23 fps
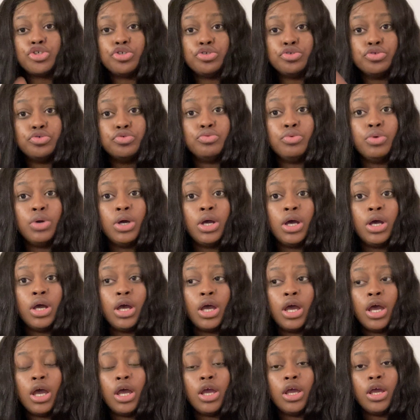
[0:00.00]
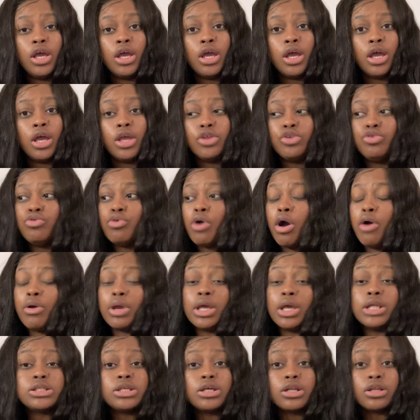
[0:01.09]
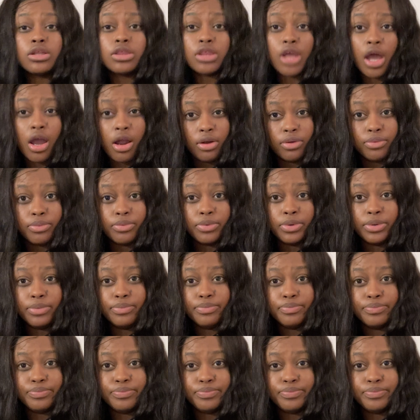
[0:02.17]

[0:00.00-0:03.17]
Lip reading: 2, you're going to get to the third one.